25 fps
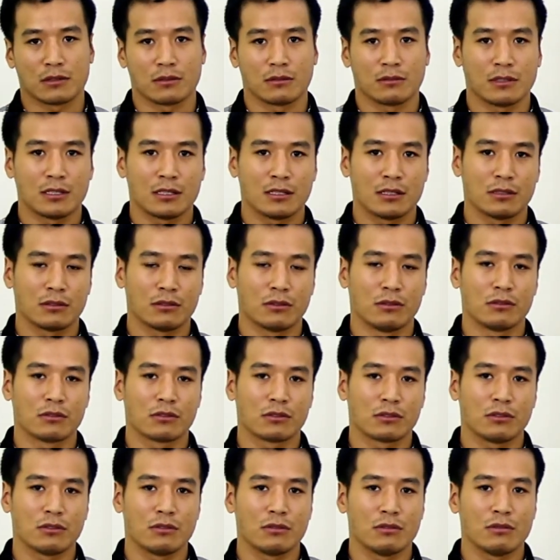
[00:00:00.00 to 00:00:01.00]
So this is
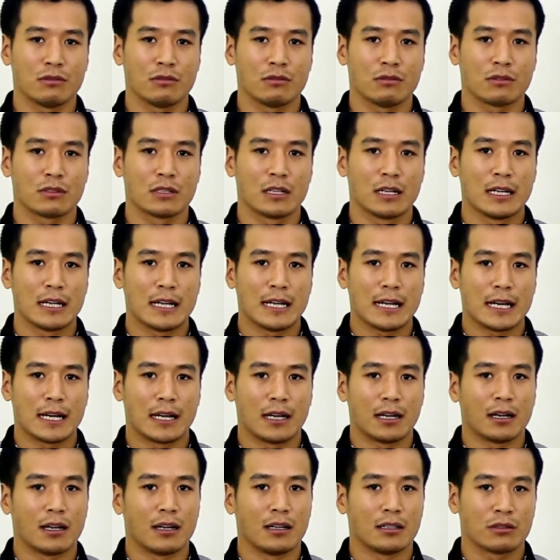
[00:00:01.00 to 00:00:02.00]
also used
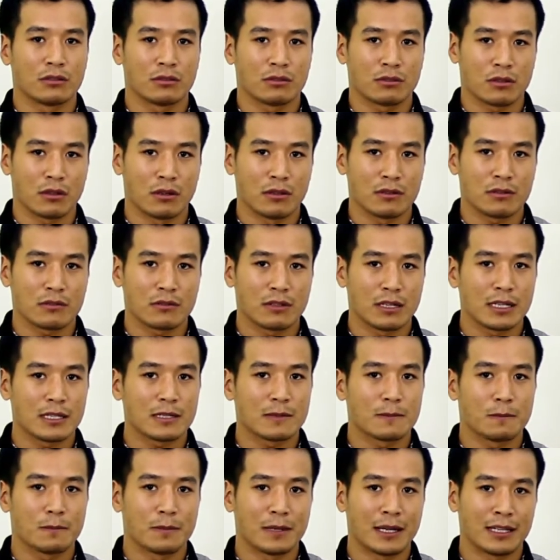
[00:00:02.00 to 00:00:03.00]
to
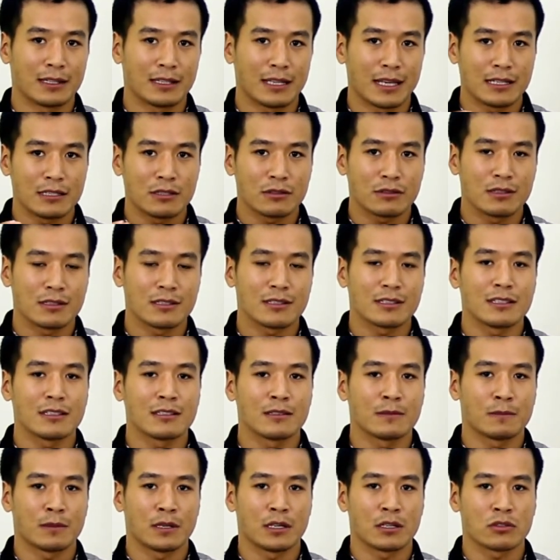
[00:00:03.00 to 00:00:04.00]
contrast, but as you can see,
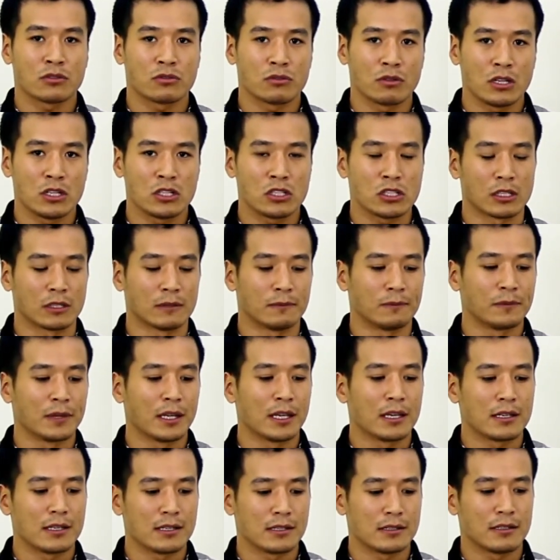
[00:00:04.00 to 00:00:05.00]
the punctuation
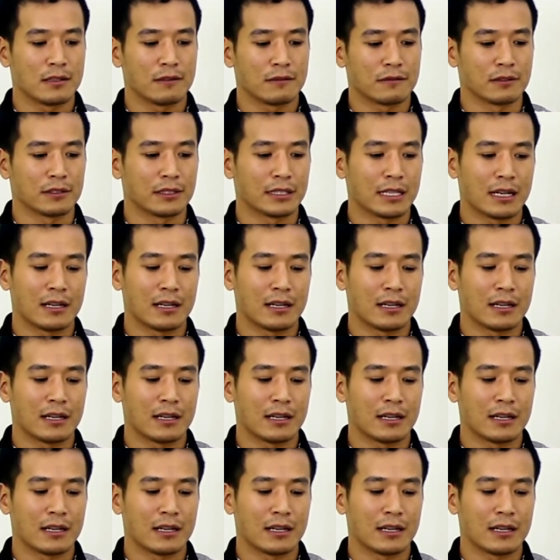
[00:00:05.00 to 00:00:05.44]
is different.